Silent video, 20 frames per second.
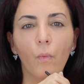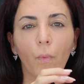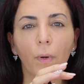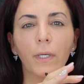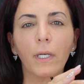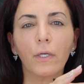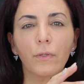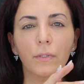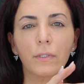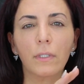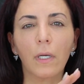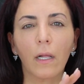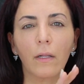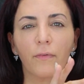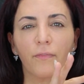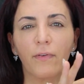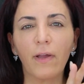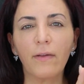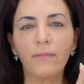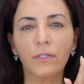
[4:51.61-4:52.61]

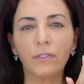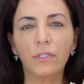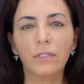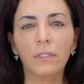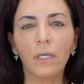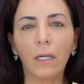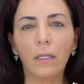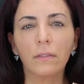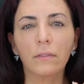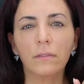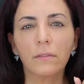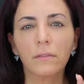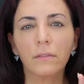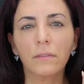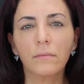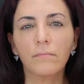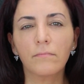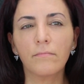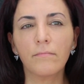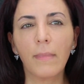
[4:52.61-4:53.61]

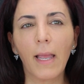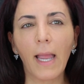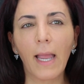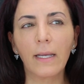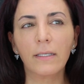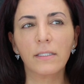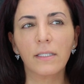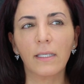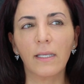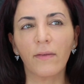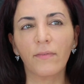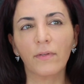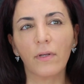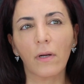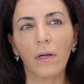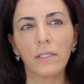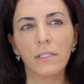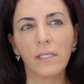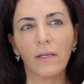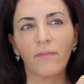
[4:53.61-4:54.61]
$500 max gift
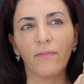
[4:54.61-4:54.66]
cards,